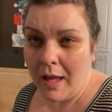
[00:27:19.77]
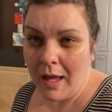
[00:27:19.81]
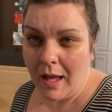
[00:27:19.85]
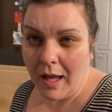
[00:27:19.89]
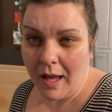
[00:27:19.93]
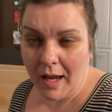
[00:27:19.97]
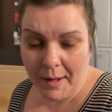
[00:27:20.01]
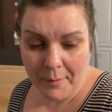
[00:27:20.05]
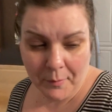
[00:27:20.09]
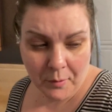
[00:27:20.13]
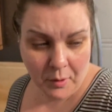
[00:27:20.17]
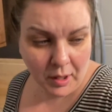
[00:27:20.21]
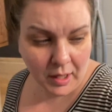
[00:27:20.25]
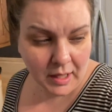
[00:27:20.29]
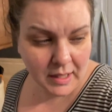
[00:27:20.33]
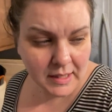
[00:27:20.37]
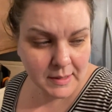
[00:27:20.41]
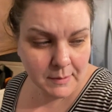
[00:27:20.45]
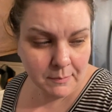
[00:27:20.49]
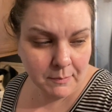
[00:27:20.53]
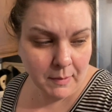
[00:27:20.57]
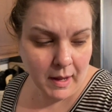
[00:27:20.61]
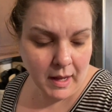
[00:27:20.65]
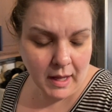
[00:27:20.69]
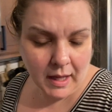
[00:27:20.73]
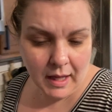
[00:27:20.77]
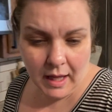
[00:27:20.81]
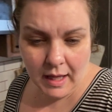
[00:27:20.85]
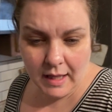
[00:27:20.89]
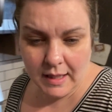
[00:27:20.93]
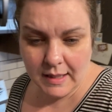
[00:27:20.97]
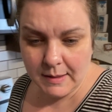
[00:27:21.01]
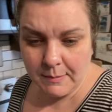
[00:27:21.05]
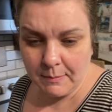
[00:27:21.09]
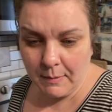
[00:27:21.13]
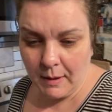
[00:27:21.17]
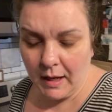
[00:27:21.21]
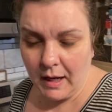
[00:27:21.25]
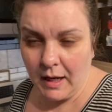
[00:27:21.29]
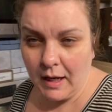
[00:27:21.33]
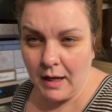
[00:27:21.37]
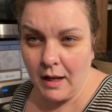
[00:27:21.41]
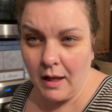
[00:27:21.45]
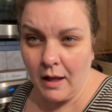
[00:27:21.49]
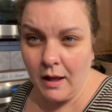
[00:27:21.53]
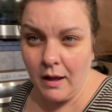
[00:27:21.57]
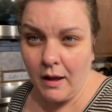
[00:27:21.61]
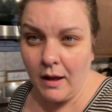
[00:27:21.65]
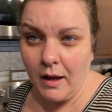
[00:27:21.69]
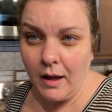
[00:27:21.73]
and I'm going to get some pancakes made.
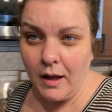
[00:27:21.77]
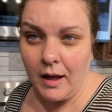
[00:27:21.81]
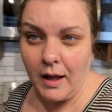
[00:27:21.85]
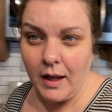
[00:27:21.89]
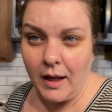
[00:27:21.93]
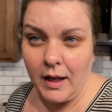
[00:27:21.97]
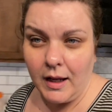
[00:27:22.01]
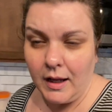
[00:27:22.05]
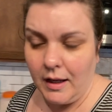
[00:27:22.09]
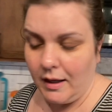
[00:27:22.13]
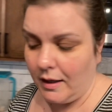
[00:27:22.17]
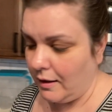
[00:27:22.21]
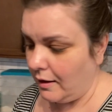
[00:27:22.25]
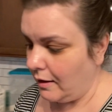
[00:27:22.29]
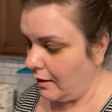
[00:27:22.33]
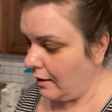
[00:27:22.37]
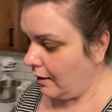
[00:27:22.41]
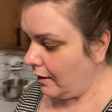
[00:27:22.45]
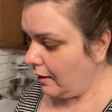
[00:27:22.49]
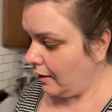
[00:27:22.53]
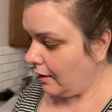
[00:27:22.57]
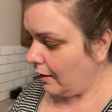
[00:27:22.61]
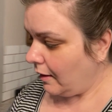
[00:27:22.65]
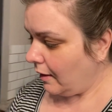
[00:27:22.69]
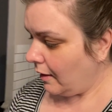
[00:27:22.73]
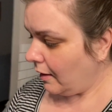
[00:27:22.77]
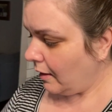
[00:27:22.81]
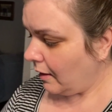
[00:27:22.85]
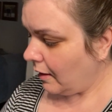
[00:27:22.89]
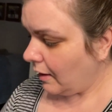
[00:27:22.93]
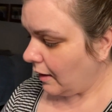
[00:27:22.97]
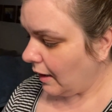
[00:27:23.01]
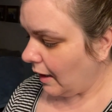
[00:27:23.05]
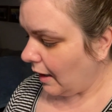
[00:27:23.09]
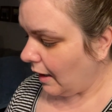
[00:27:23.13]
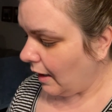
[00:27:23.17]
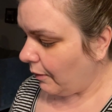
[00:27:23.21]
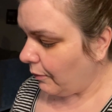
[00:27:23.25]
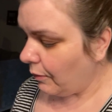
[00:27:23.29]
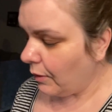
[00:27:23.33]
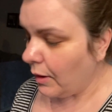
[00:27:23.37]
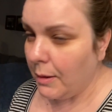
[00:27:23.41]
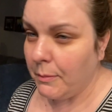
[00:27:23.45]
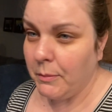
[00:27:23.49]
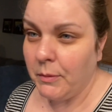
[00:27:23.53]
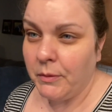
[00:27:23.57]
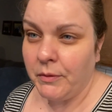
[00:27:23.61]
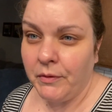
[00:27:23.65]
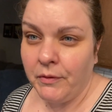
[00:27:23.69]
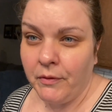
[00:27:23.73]
I, yeah, we're
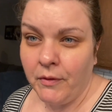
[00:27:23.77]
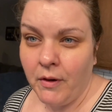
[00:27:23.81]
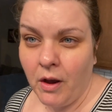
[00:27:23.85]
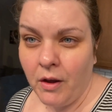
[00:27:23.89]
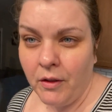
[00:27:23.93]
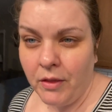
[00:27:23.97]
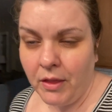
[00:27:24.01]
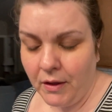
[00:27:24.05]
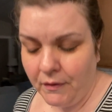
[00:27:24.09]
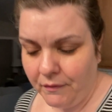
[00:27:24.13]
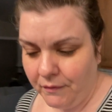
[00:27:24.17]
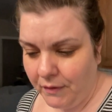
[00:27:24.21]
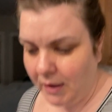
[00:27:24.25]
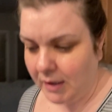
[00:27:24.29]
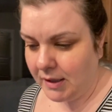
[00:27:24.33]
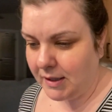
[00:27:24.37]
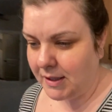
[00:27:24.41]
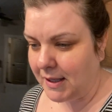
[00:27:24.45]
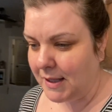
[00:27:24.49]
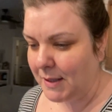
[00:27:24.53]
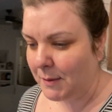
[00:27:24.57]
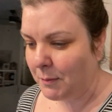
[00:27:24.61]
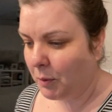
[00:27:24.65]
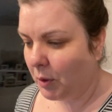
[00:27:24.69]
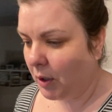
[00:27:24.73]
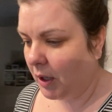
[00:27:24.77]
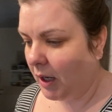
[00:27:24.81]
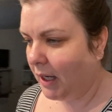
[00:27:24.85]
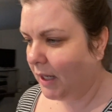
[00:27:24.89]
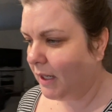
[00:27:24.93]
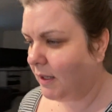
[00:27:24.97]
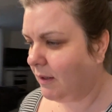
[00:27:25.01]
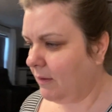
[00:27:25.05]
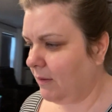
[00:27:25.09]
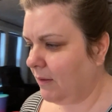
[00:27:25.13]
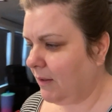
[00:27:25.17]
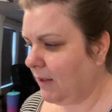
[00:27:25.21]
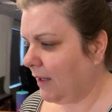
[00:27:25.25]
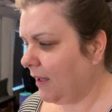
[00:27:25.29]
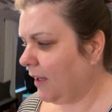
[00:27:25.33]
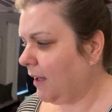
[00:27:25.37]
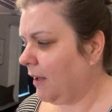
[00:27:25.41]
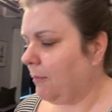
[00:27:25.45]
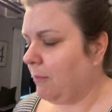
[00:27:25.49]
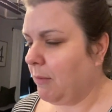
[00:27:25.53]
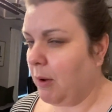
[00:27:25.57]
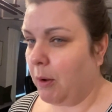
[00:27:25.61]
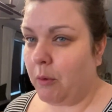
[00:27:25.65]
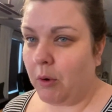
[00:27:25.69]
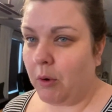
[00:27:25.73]
not moving all that fast this morning. I